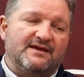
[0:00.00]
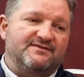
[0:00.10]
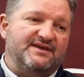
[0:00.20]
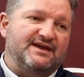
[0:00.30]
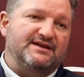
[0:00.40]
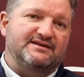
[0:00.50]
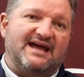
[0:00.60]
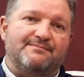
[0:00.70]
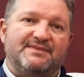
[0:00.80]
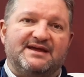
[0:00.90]
then
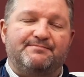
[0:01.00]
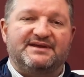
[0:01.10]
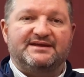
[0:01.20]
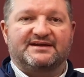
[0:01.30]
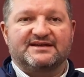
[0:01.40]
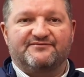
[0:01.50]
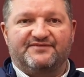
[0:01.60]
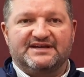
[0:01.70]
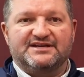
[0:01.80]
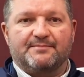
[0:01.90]
that may be a
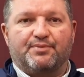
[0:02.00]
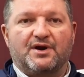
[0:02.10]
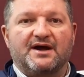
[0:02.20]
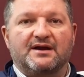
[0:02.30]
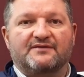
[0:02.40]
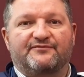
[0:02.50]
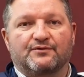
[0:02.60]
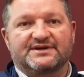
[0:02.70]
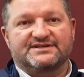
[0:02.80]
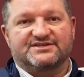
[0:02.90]
convenient product
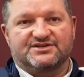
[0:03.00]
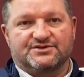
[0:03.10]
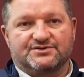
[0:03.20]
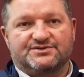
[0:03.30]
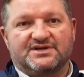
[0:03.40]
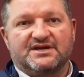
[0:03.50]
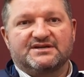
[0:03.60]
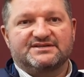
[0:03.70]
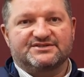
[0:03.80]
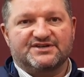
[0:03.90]
for you to use
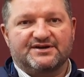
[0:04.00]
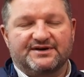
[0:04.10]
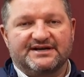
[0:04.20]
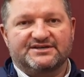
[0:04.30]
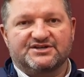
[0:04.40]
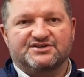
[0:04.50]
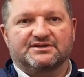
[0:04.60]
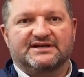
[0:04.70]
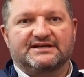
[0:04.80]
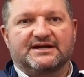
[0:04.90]
to generate
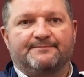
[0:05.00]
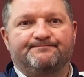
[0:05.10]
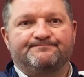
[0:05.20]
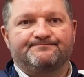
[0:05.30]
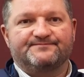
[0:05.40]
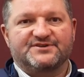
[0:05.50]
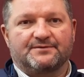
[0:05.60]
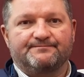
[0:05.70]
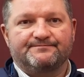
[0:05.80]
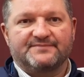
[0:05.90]
additional income. So
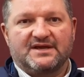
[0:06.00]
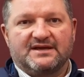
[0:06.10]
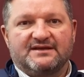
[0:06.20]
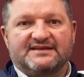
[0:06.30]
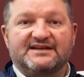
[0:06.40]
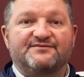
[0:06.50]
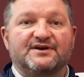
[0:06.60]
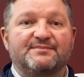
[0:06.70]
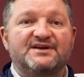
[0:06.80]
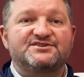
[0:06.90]
thank you
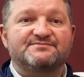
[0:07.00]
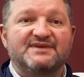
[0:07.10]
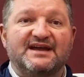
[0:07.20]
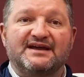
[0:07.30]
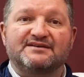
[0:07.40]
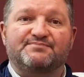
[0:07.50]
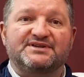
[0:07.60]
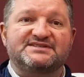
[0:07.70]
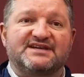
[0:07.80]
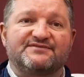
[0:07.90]
very much, and
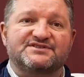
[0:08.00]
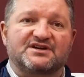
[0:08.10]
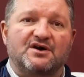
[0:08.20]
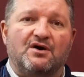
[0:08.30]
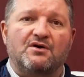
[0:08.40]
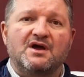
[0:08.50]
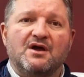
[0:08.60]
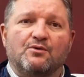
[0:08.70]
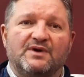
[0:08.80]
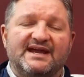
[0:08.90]
please give us a call.
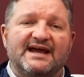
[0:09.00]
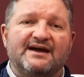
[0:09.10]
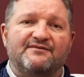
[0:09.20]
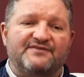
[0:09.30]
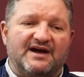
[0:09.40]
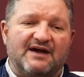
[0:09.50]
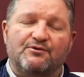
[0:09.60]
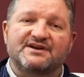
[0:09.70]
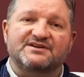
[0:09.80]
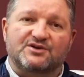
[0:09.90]
We have, I
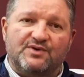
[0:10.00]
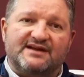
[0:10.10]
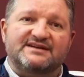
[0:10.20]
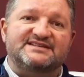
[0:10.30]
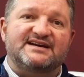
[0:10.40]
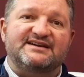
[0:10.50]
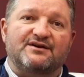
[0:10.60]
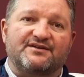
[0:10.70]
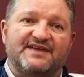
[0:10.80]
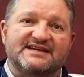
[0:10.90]
wanted to quickly tell you
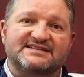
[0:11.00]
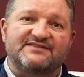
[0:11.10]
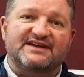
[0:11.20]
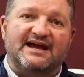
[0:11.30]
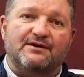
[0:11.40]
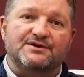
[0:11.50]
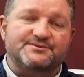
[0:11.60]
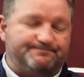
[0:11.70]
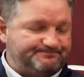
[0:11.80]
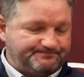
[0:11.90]
our Thanksgiving hours.
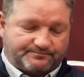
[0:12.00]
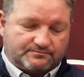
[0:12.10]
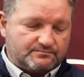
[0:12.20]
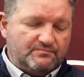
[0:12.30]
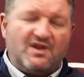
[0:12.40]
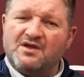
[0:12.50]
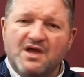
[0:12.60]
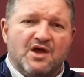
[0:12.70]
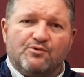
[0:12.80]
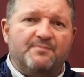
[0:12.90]

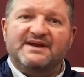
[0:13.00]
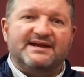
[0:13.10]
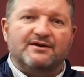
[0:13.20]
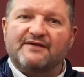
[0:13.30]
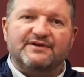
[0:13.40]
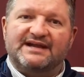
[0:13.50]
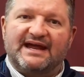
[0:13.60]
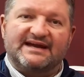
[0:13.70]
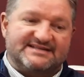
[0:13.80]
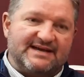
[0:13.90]
We'll be here every
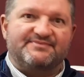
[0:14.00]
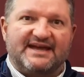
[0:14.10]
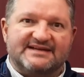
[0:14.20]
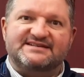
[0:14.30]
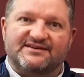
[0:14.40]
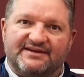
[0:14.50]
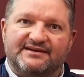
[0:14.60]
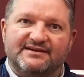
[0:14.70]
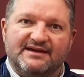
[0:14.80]
day except Thanksgiving.